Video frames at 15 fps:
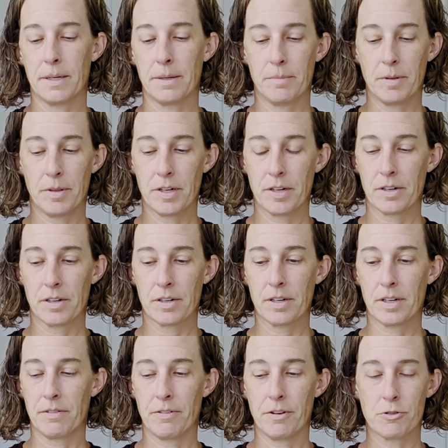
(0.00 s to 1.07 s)

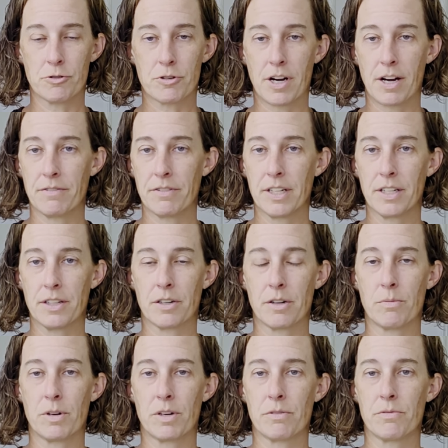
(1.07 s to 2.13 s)
If you're traveling, there
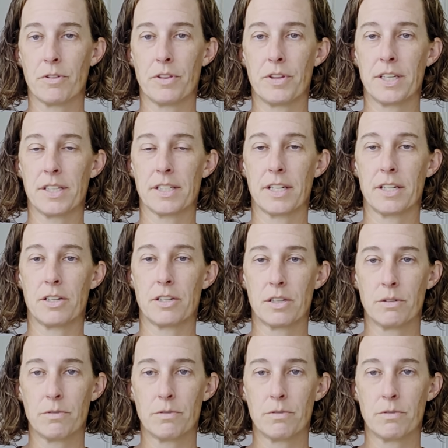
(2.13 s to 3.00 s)
are wonderful things like